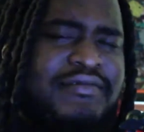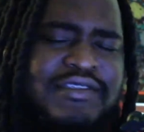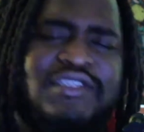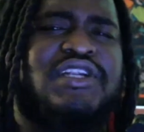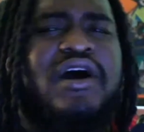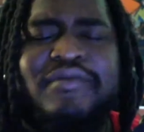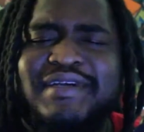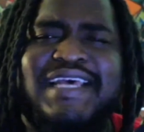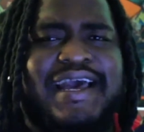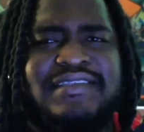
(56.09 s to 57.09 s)
you should
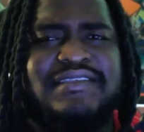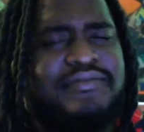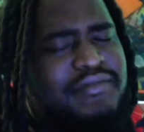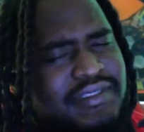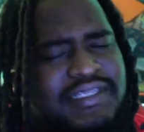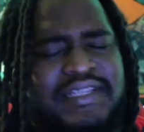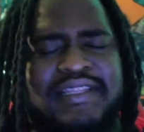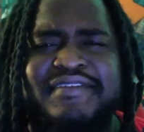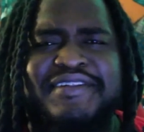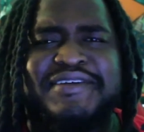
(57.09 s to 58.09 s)
always ask them to
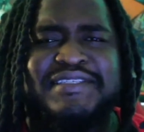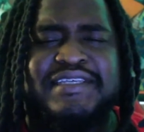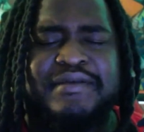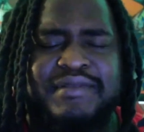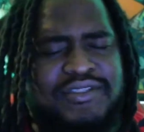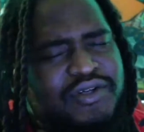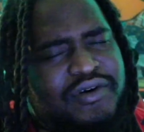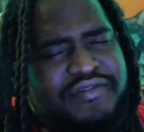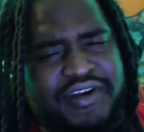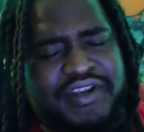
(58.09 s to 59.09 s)
leave a little something.
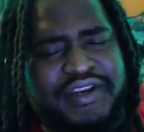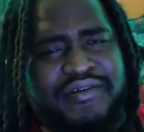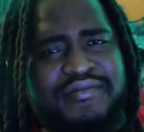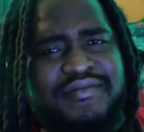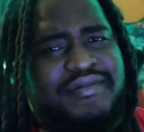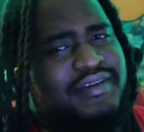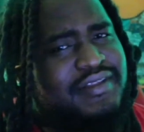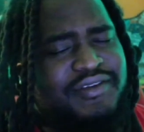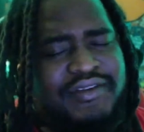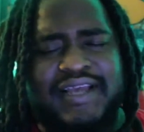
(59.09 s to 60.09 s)
So if you're here,
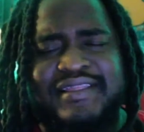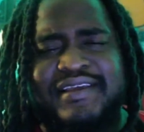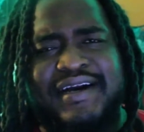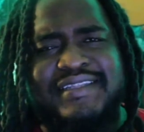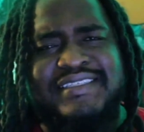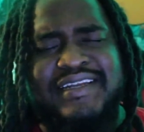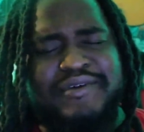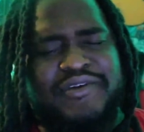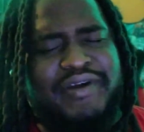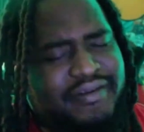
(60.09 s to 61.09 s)
you like the content
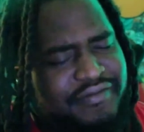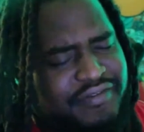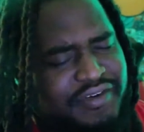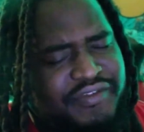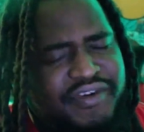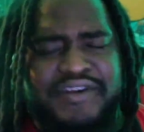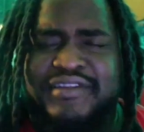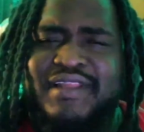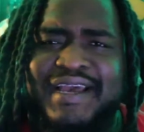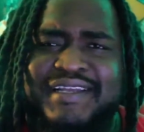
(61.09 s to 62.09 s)
I'm creating, feel free to
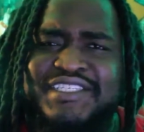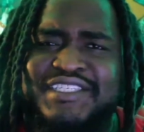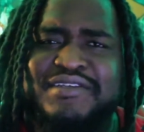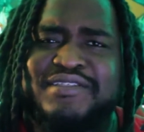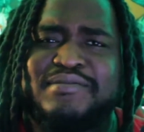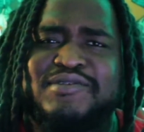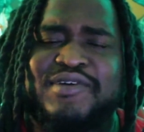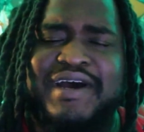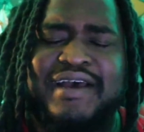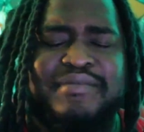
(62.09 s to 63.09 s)
like, share, and
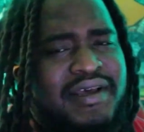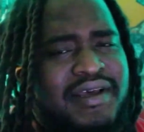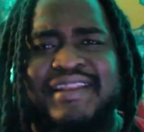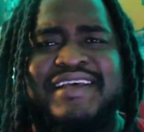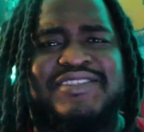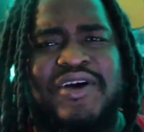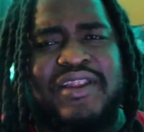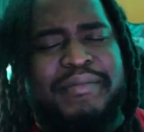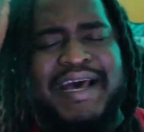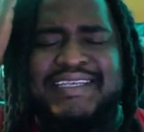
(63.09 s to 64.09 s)
subscribe. That's all I'm